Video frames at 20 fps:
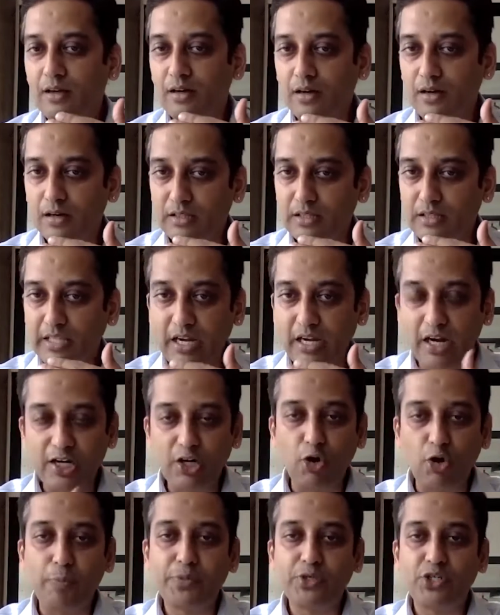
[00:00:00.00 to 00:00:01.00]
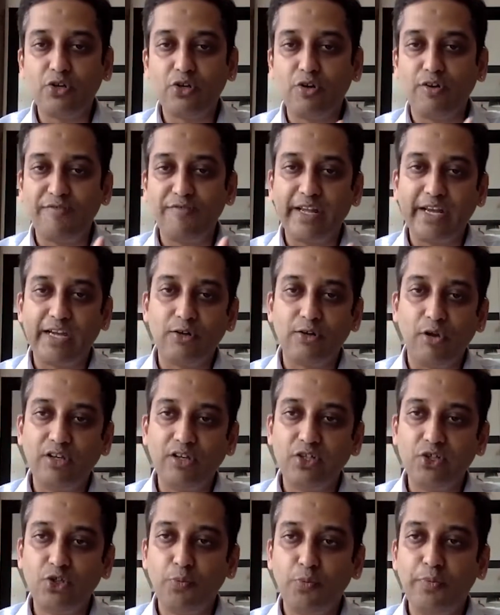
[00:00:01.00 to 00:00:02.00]
the adoption of
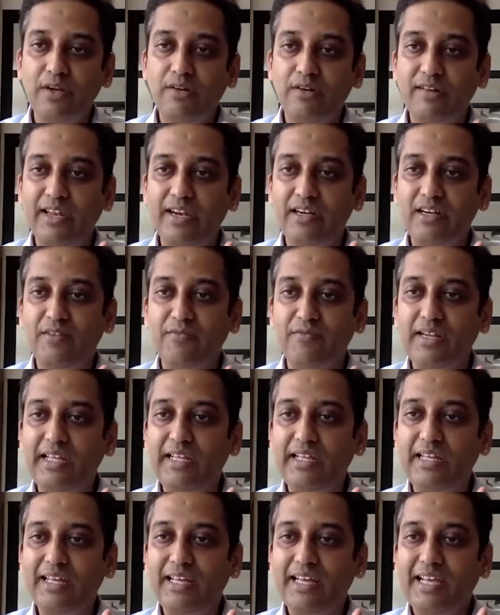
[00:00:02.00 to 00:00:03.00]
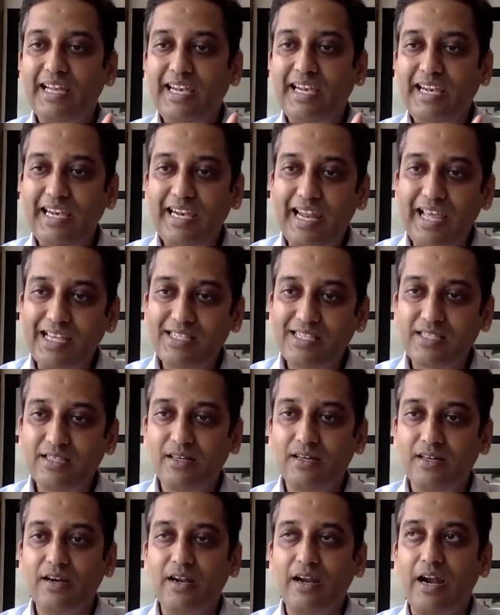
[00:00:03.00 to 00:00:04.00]
technology to be relatively lesser,